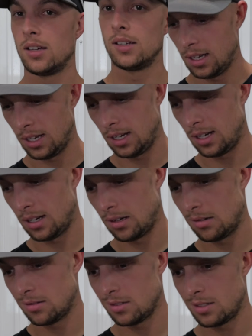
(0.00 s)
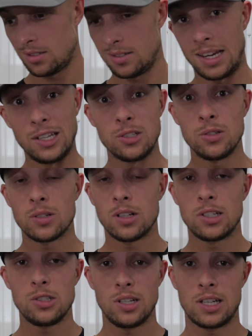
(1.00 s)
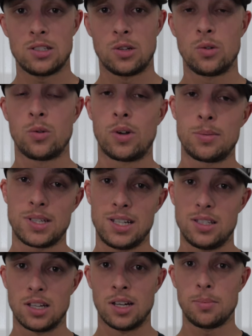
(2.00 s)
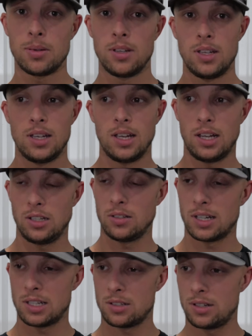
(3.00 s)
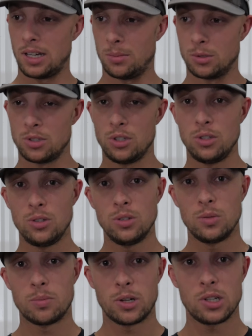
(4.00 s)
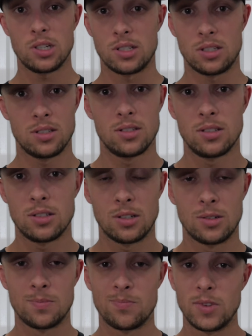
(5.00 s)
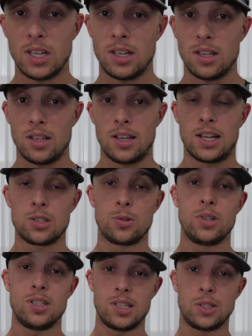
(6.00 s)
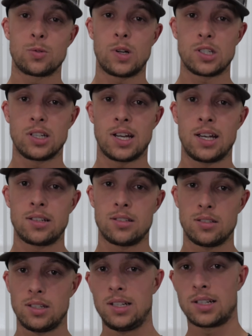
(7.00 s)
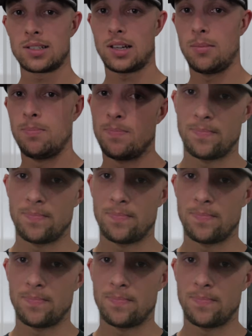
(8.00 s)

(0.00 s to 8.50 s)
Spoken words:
And stay tuned. I'll let you guys know when the website's up and you guys are able to purchase. So as always, thanks for watching, guys. See you next time.